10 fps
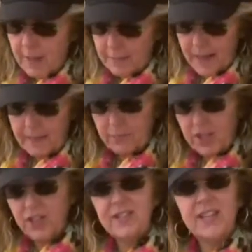my
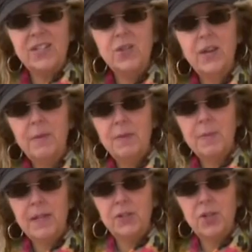paintbrushes, I do keep them
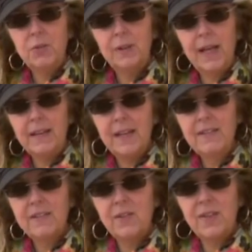in a tube like this
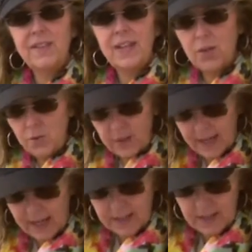so that they don't
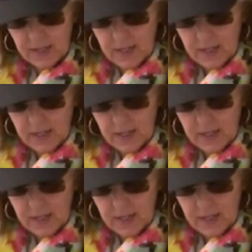get